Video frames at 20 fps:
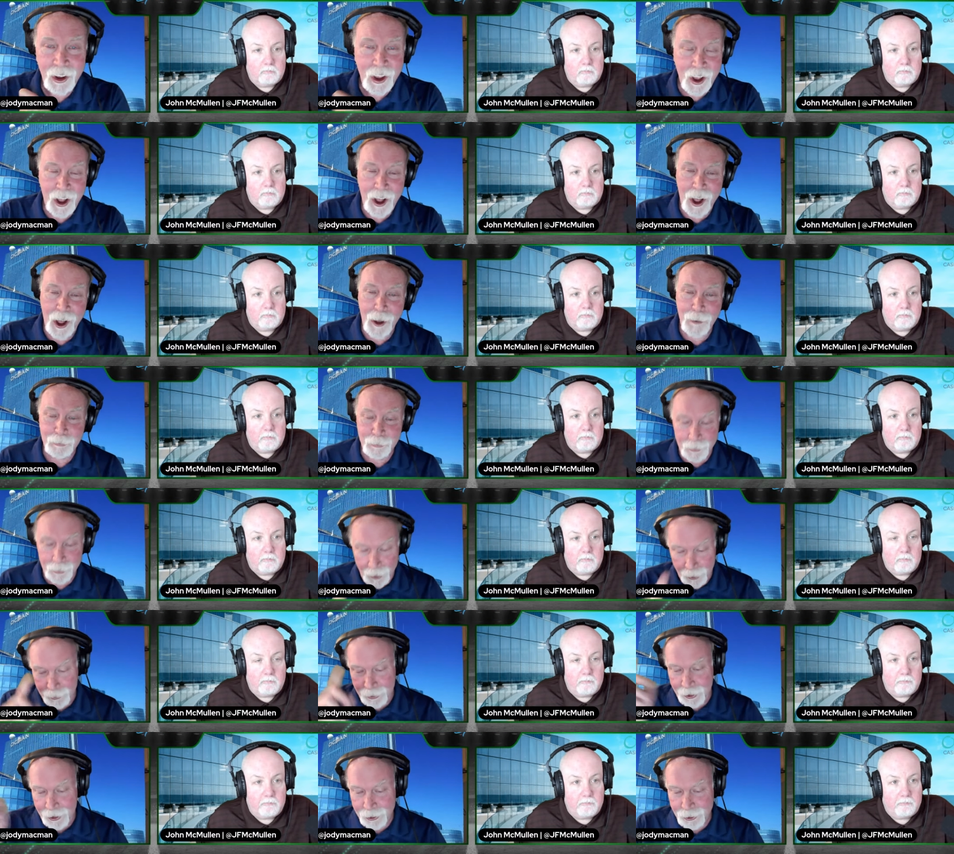Speaker 1: Um,
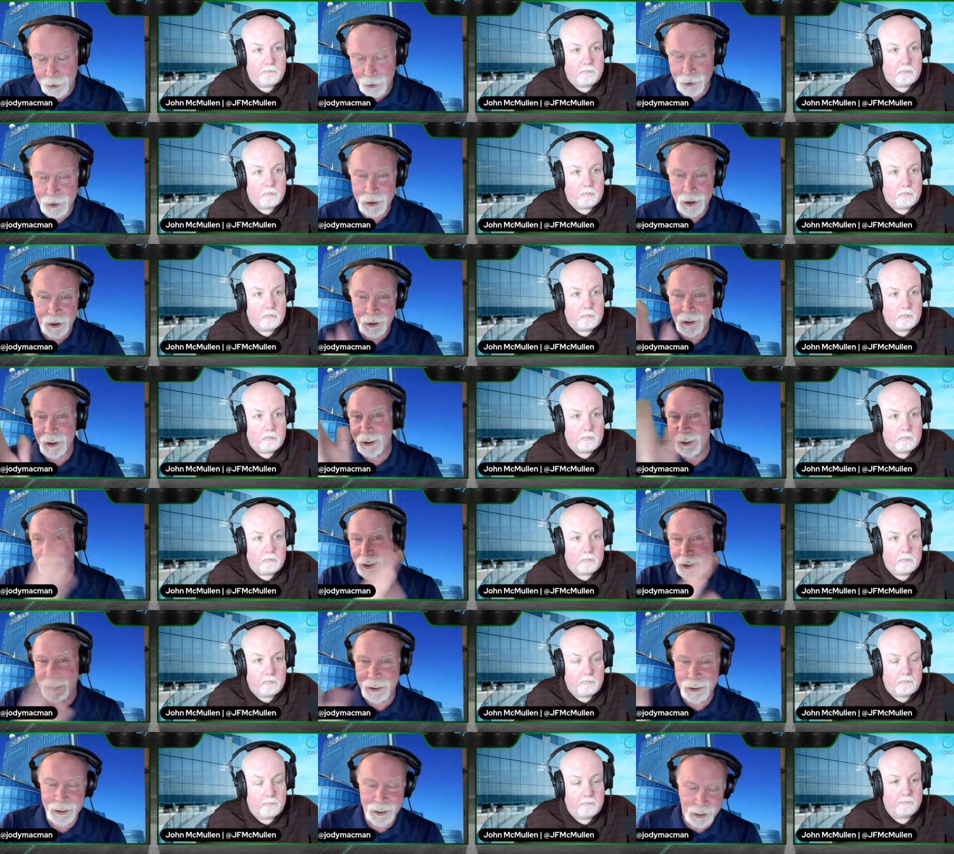very interesting.
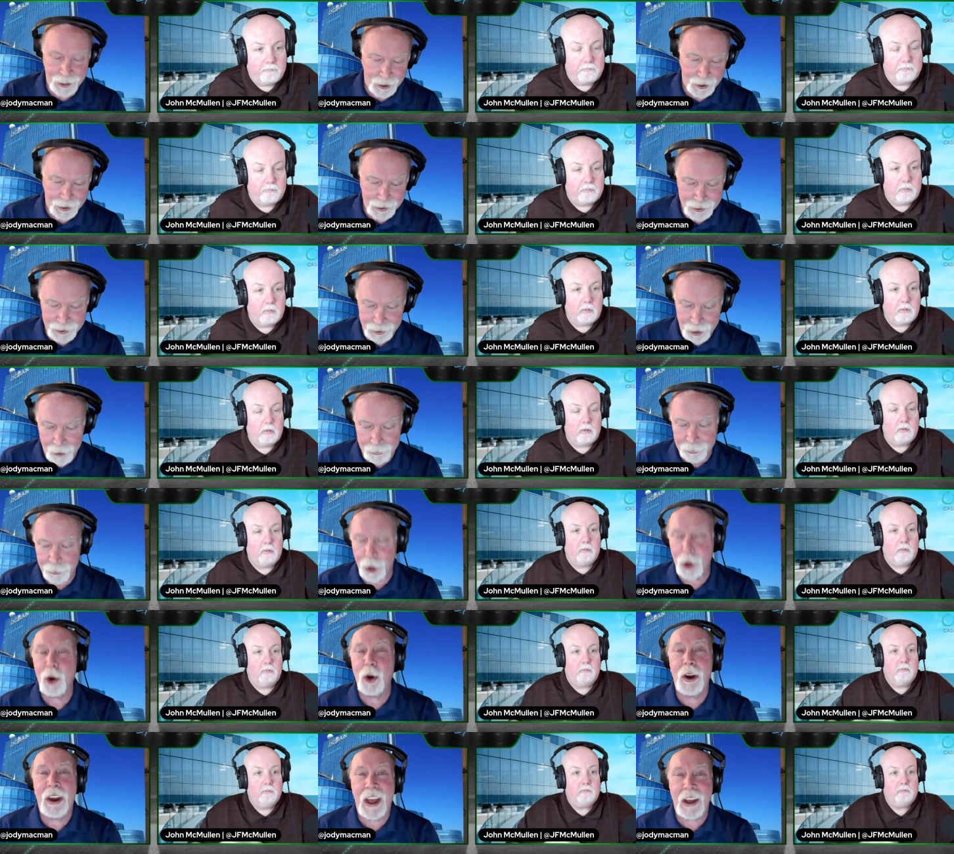It's the stuff
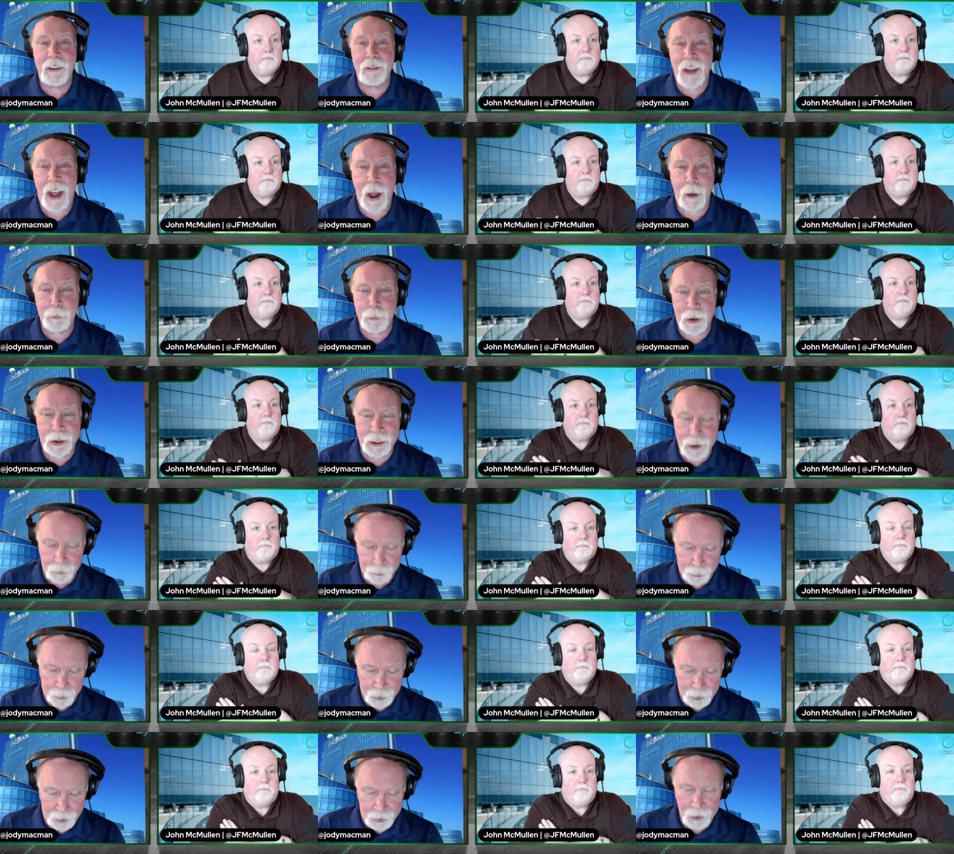could have happened
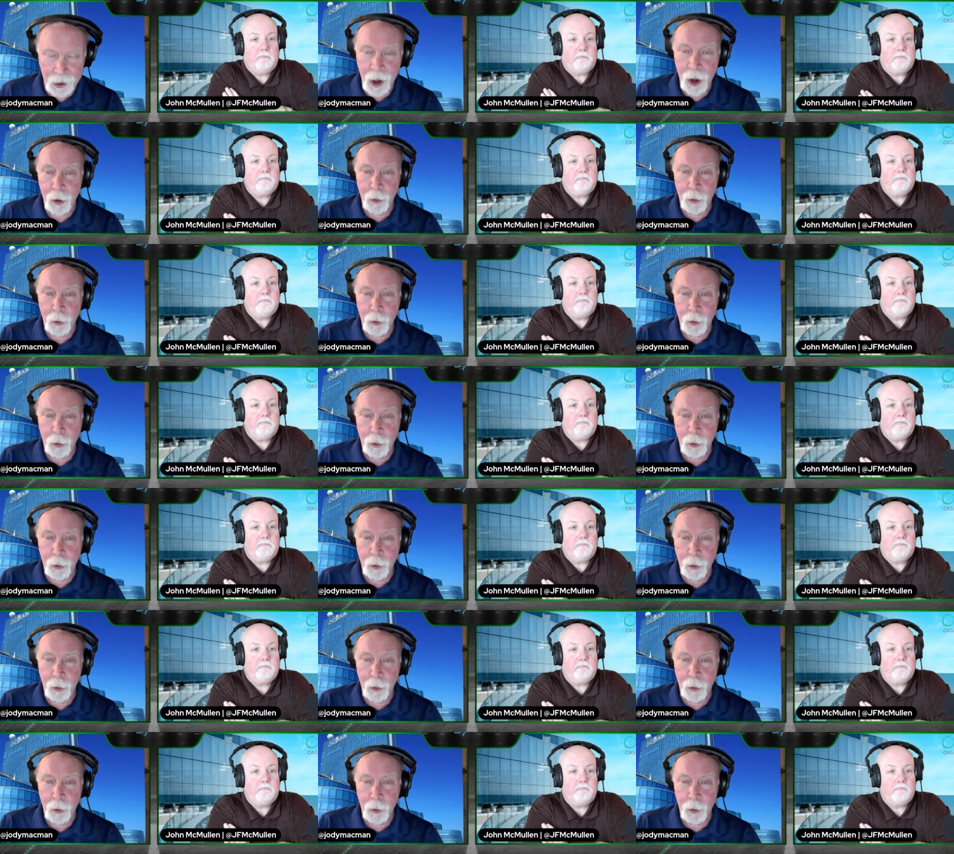differently.